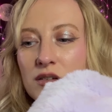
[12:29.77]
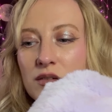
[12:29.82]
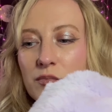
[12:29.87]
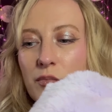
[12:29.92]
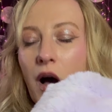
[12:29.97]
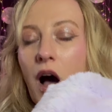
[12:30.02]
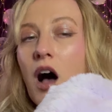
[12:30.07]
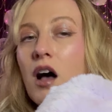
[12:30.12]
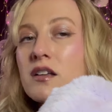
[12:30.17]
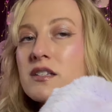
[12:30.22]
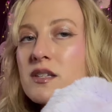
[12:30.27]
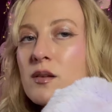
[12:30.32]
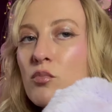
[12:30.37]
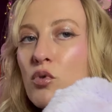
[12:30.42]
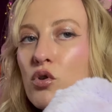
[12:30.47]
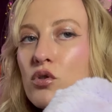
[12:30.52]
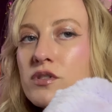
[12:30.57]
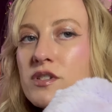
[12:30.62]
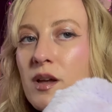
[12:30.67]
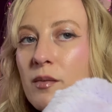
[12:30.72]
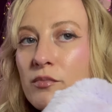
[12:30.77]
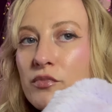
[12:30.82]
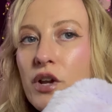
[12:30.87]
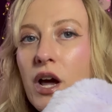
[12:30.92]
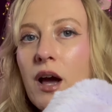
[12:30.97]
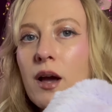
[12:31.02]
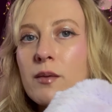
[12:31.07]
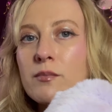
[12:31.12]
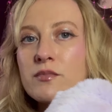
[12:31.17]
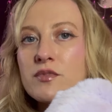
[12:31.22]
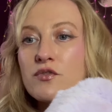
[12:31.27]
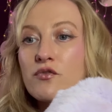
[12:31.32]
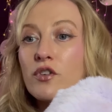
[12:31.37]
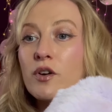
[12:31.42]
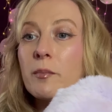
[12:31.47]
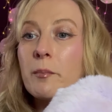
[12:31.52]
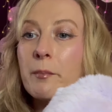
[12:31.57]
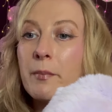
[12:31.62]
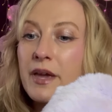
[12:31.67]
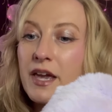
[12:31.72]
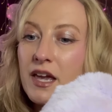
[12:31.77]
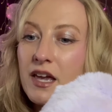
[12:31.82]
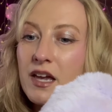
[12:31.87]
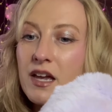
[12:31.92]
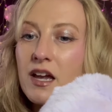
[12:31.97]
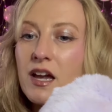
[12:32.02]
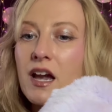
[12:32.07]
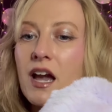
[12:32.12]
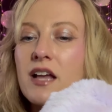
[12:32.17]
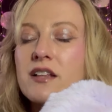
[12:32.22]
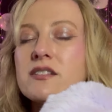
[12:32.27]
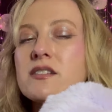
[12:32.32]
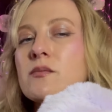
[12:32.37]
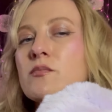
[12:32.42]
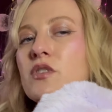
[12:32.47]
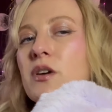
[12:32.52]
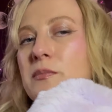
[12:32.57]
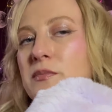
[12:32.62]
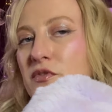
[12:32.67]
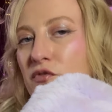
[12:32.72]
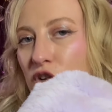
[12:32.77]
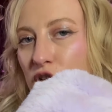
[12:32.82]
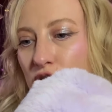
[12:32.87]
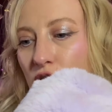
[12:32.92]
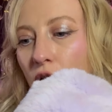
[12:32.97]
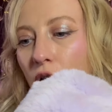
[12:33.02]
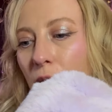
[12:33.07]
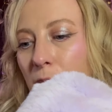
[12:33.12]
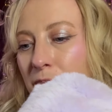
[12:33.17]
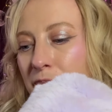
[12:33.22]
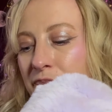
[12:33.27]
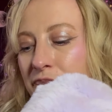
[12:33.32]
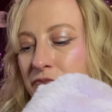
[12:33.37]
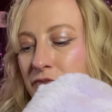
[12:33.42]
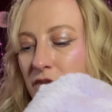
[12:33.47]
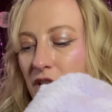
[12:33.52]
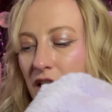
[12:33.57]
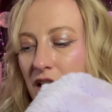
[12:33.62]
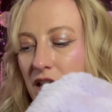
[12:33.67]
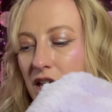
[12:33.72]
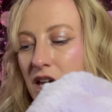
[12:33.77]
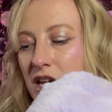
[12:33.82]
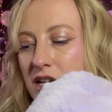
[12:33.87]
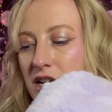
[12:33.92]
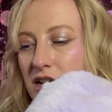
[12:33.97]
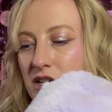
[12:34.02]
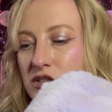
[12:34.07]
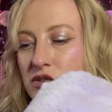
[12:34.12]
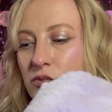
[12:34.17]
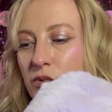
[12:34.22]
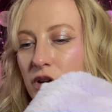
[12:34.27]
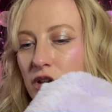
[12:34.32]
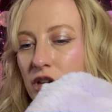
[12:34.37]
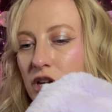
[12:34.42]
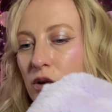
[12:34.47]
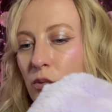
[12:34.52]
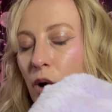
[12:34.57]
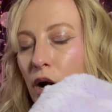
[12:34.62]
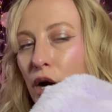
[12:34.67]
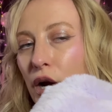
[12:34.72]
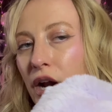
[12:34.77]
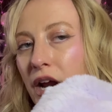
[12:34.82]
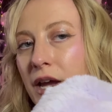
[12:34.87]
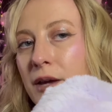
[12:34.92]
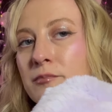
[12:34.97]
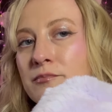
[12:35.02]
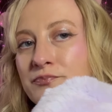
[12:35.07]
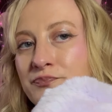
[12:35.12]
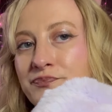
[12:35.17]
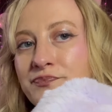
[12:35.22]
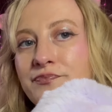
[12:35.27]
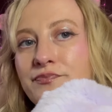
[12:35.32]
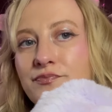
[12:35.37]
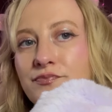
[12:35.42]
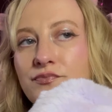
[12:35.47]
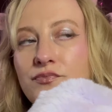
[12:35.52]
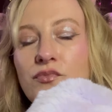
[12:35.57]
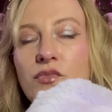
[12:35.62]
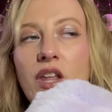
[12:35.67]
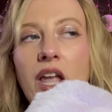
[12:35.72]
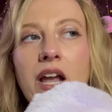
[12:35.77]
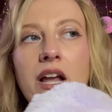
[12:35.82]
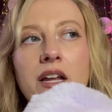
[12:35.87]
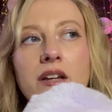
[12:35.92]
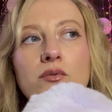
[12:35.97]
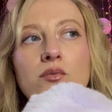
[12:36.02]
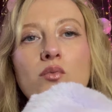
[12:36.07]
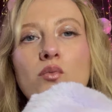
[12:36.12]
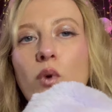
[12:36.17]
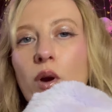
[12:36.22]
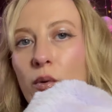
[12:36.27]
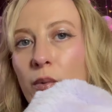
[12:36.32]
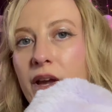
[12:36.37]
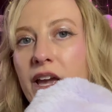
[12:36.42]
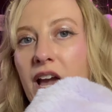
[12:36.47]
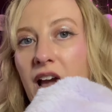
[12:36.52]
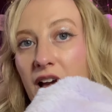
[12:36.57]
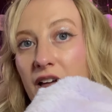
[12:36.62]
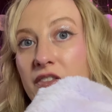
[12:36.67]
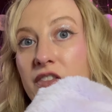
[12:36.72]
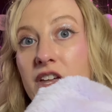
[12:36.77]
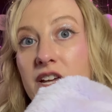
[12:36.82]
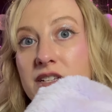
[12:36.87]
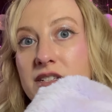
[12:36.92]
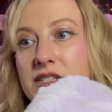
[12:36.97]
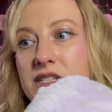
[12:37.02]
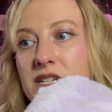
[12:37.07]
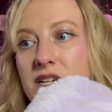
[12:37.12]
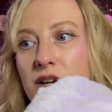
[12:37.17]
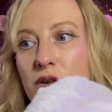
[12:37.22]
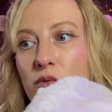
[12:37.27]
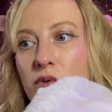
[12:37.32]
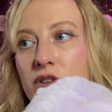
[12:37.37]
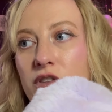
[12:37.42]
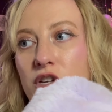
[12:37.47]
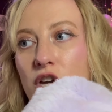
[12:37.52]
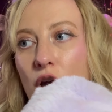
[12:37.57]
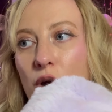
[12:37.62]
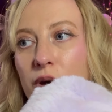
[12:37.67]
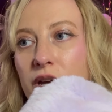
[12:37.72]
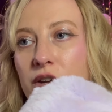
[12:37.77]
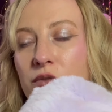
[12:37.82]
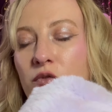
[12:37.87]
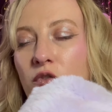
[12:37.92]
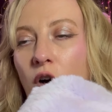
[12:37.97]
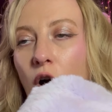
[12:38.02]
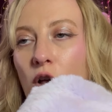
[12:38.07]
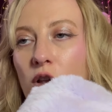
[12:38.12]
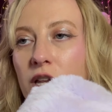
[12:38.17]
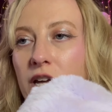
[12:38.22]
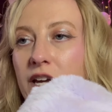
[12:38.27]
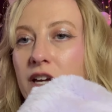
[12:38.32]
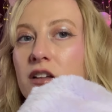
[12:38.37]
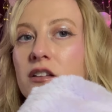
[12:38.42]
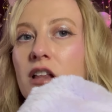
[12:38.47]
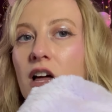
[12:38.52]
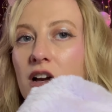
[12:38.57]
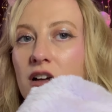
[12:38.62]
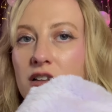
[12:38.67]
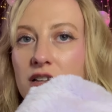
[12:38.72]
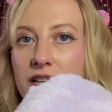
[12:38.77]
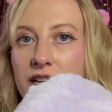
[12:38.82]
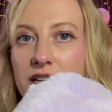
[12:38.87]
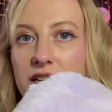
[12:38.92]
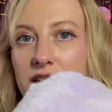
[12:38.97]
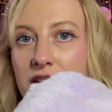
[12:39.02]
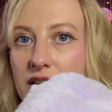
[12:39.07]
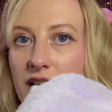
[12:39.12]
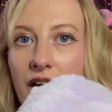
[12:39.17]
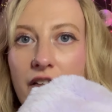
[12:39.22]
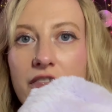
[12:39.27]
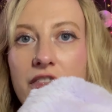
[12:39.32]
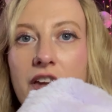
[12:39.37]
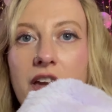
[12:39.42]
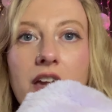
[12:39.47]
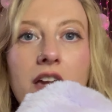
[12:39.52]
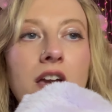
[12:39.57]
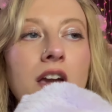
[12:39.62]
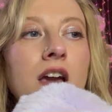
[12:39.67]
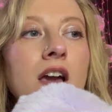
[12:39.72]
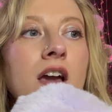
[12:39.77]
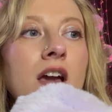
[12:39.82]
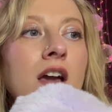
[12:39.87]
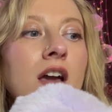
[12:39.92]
possible sometimes for me and sometimes for Tom. Like, he does really worry. And where we had the incident with Coheed falling, luckily nothing